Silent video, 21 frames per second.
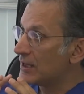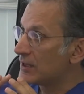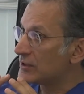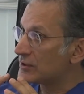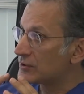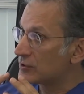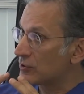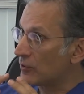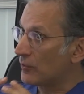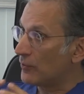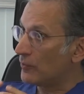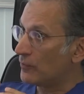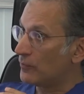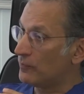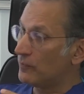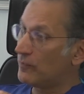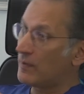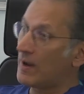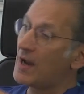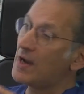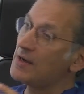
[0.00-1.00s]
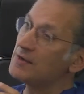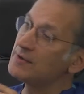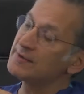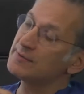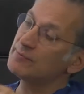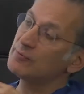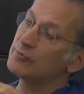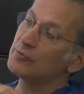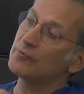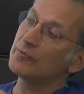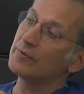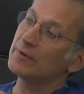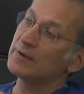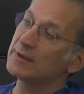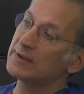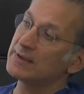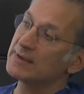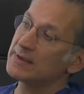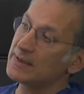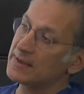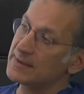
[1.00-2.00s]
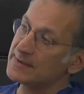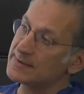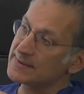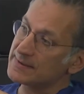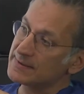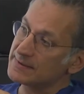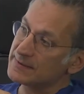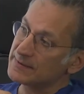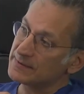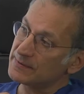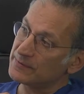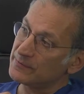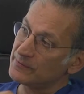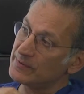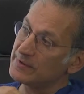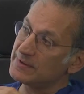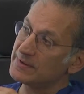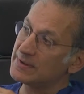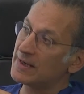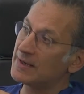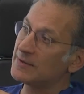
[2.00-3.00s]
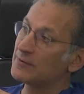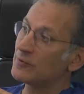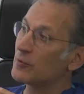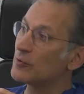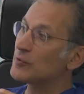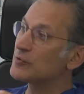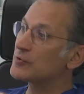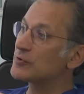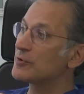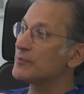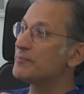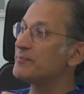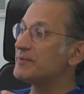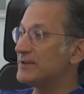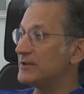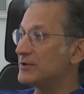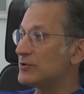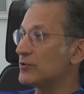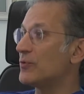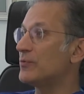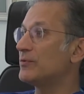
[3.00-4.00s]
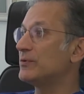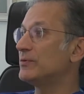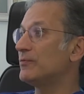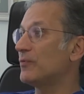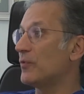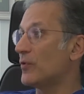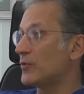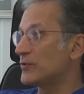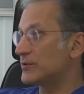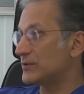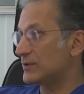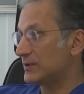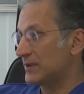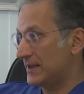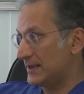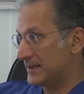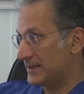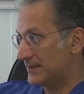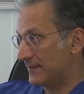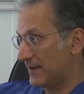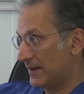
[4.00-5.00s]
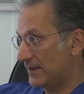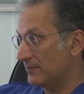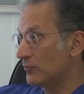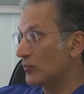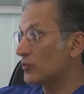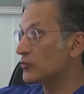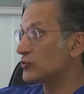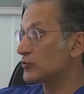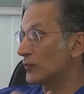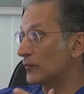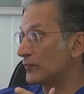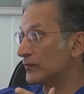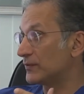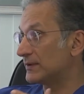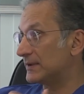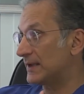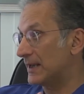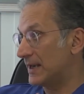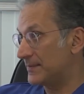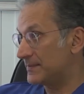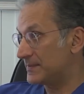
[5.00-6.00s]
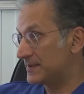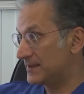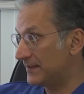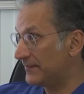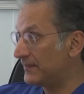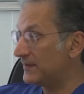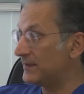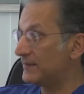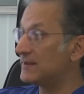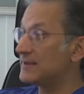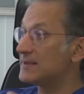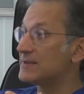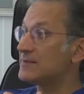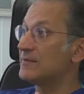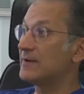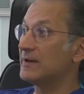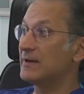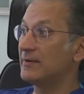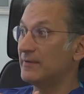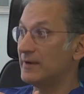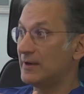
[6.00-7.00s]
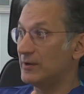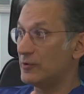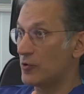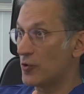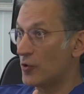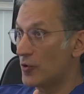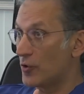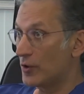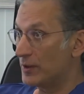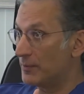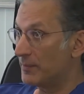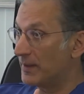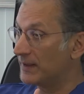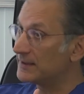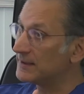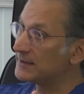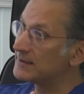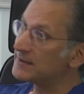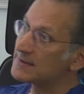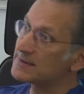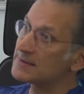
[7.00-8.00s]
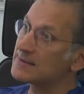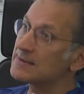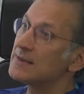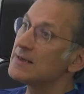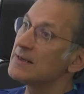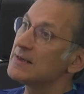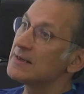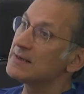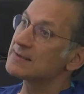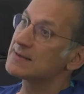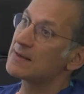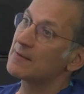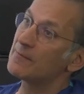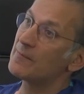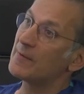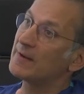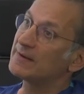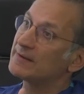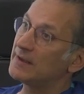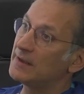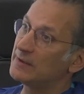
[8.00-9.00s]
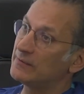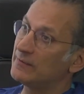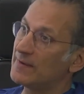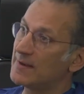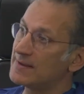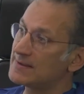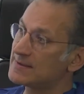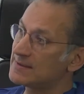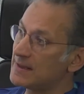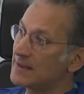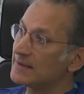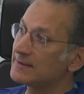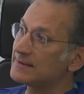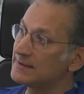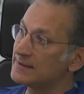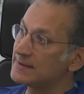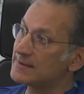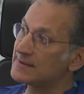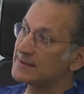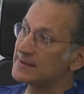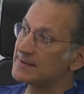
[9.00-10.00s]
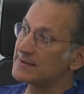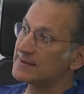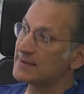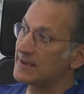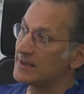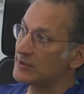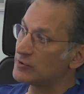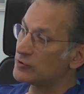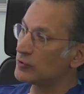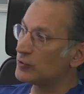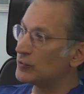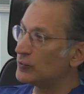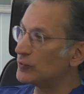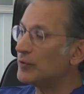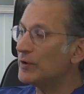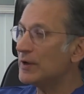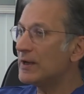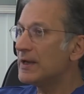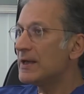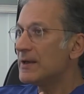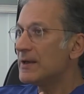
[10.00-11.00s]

So while removing the cancer, we can also preserve the voice as well most of the times, if it is very, very early. But it is somewhat advanced, like it's a stage 2.